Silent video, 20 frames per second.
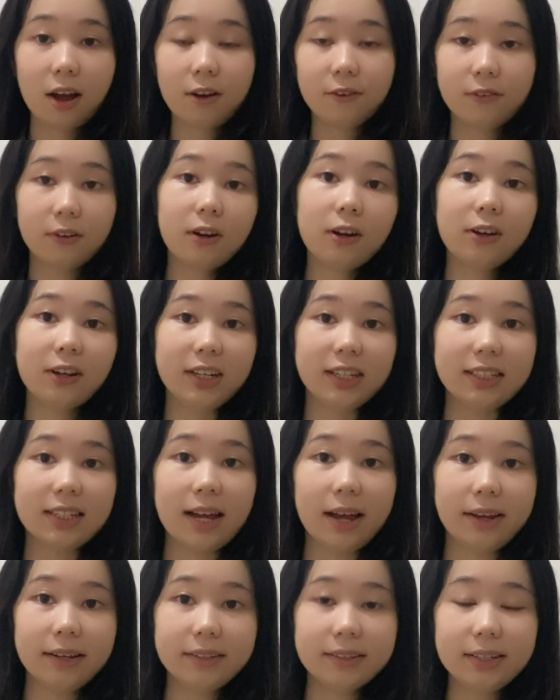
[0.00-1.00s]
Following
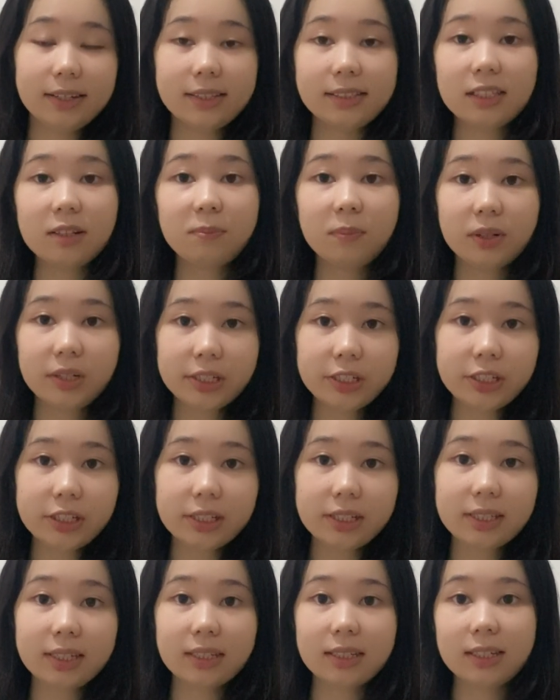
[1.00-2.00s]
that is the purchase
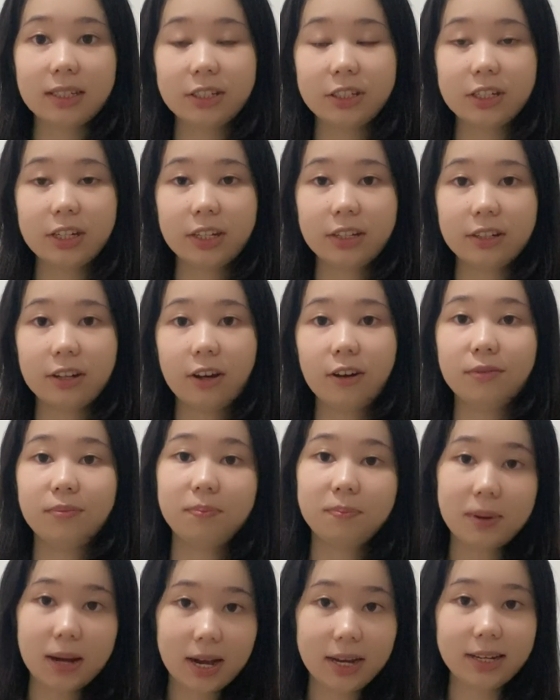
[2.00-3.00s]
decision of
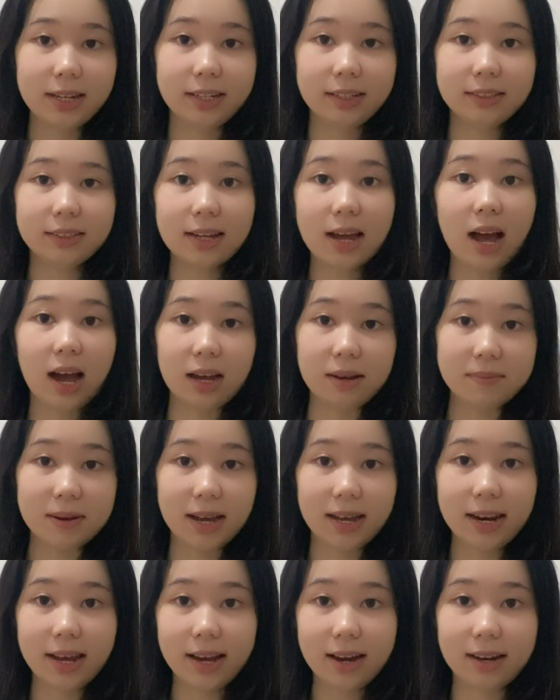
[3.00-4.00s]
buying the
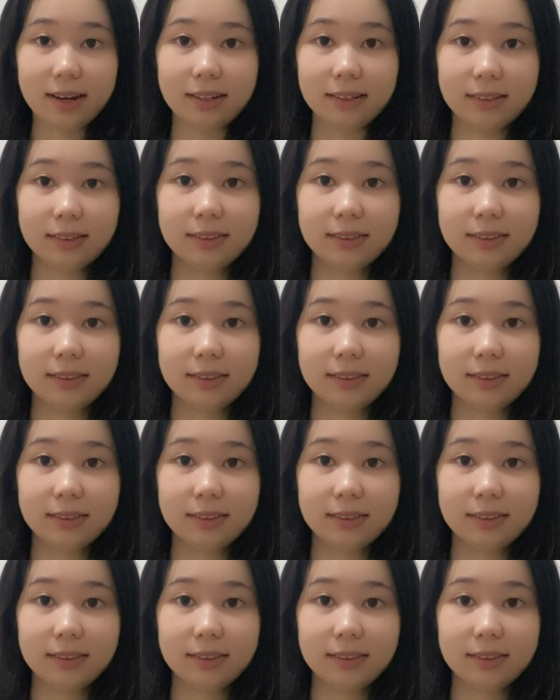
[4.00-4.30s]
iPad Air.